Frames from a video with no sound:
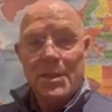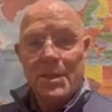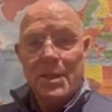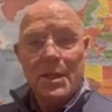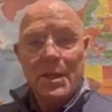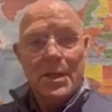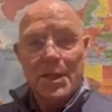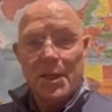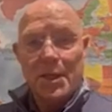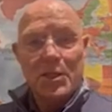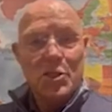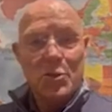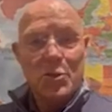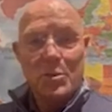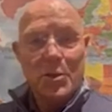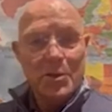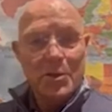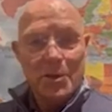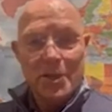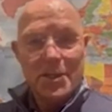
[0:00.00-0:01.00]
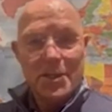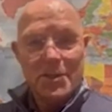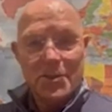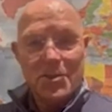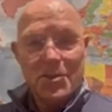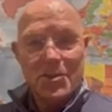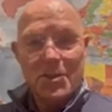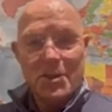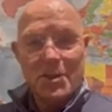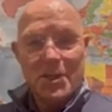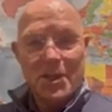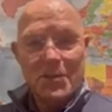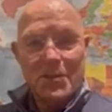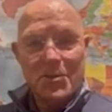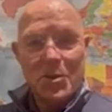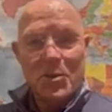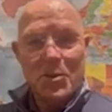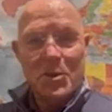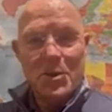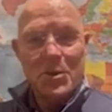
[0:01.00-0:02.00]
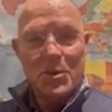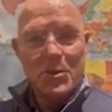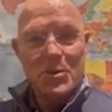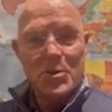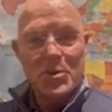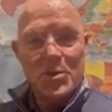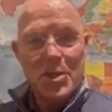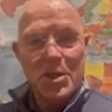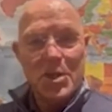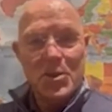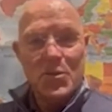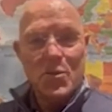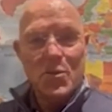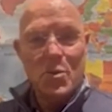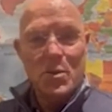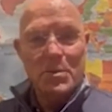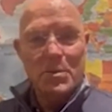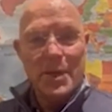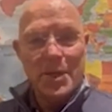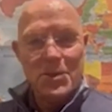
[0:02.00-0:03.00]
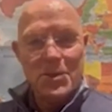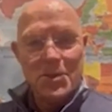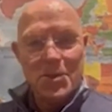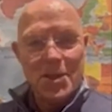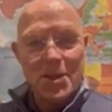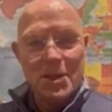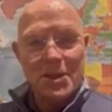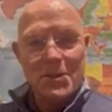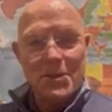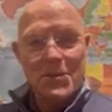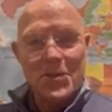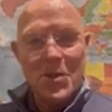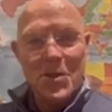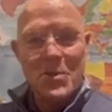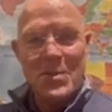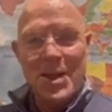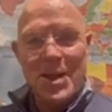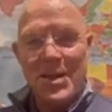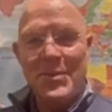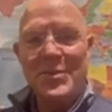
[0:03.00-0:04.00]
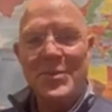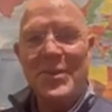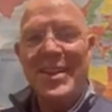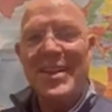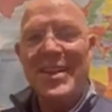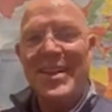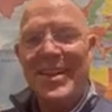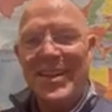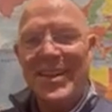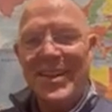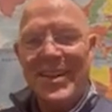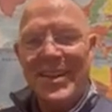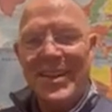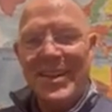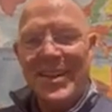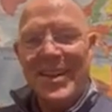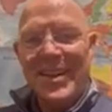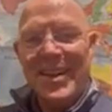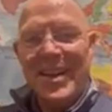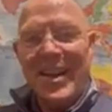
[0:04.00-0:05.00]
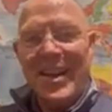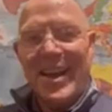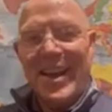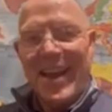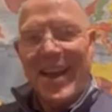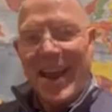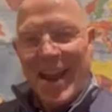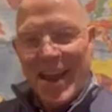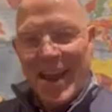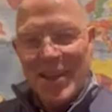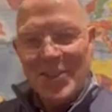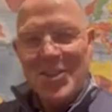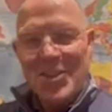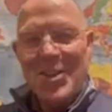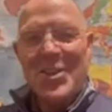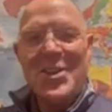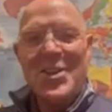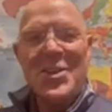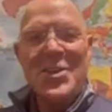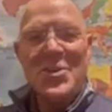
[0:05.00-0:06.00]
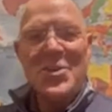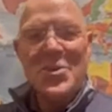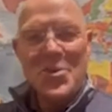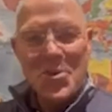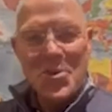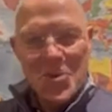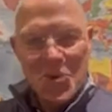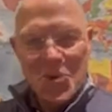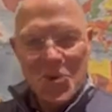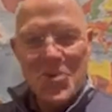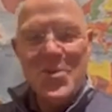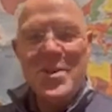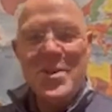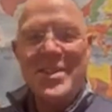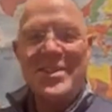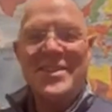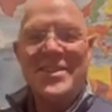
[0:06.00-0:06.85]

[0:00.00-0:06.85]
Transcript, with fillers: Uh, experience after going through stage four mantle cell lymphoma, I ask you